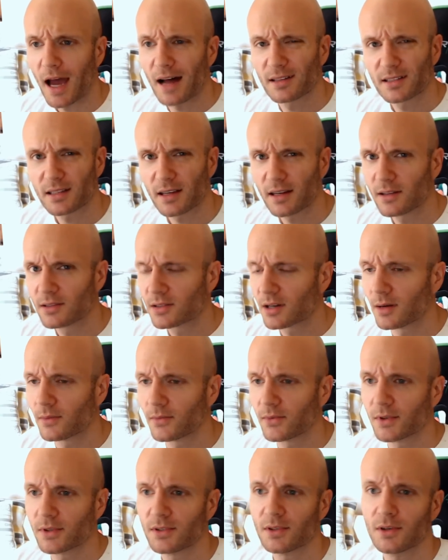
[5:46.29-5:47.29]
outside its
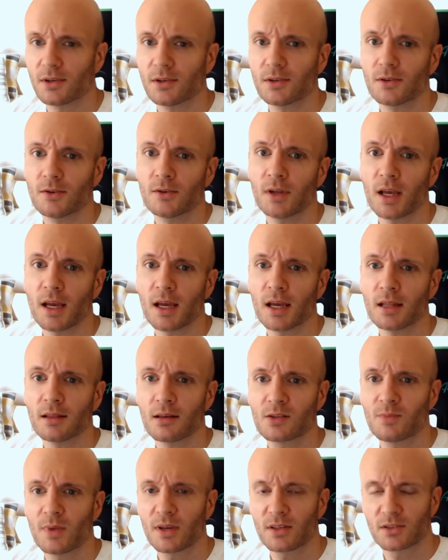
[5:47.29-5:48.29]
comfort zone, and
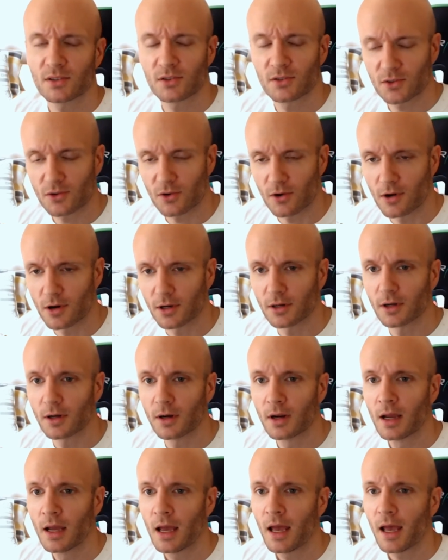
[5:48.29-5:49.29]
this makes it stronger